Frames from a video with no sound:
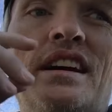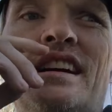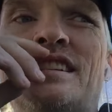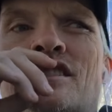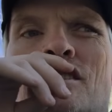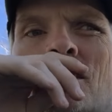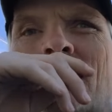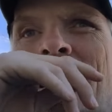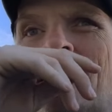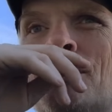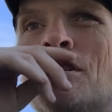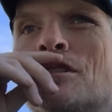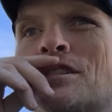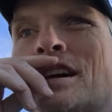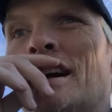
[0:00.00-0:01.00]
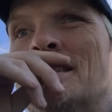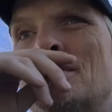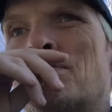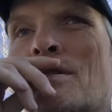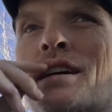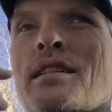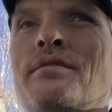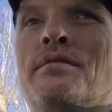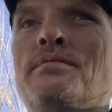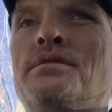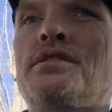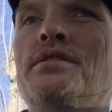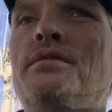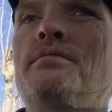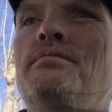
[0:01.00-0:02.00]
then you're going to have all kinds of
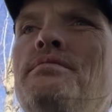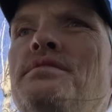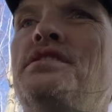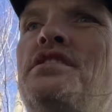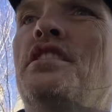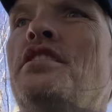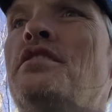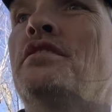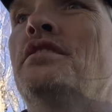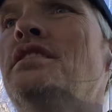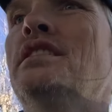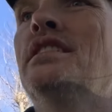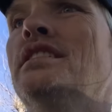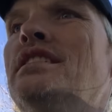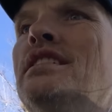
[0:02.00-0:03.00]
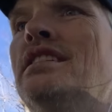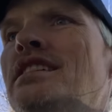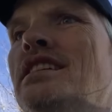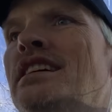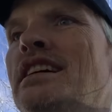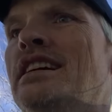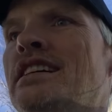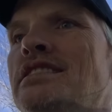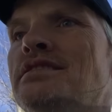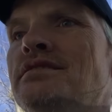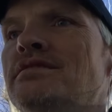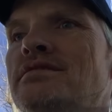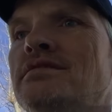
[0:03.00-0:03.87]
problems. So, uh,